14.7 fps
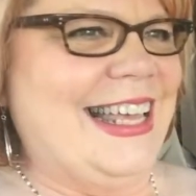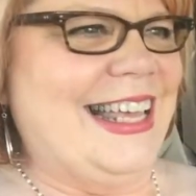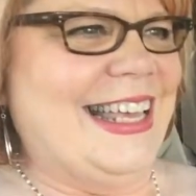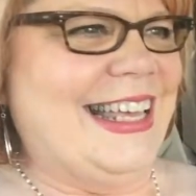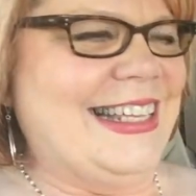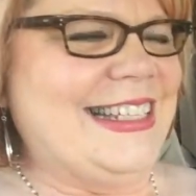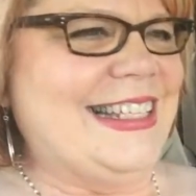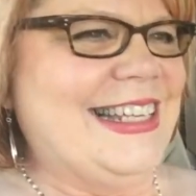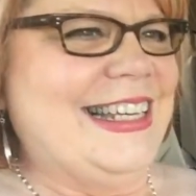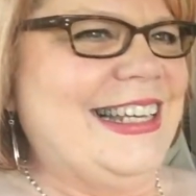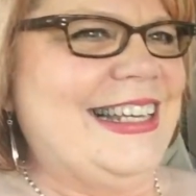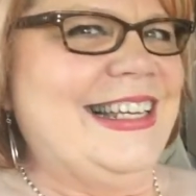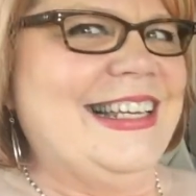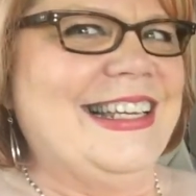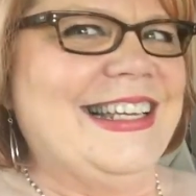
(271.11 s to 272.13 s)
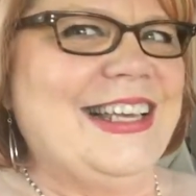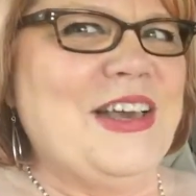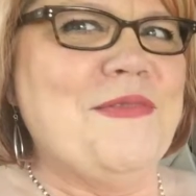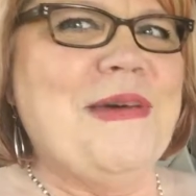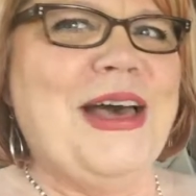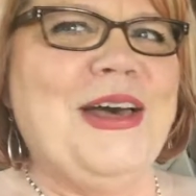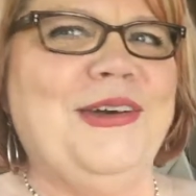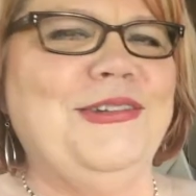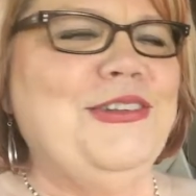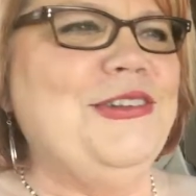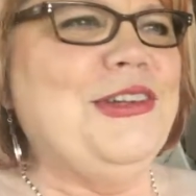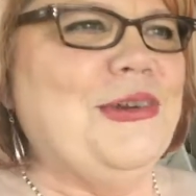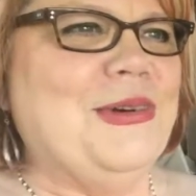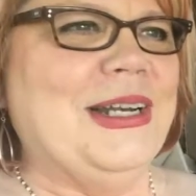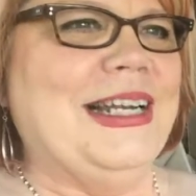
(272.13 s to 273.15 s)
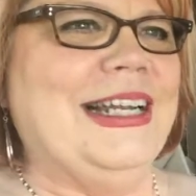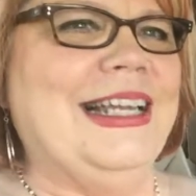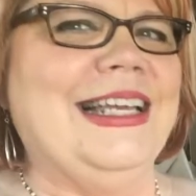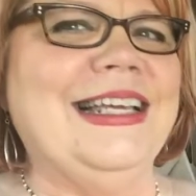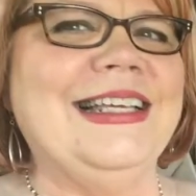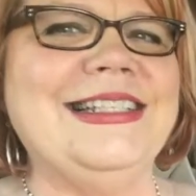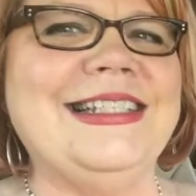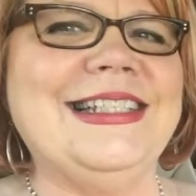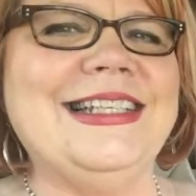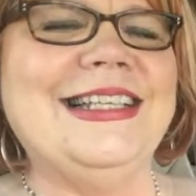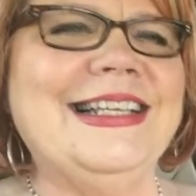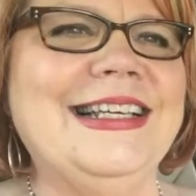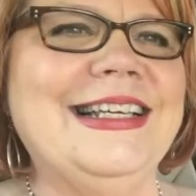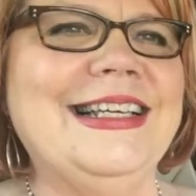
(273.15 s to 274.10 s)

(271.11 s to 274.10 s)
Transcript: it. Come on, you know what it is.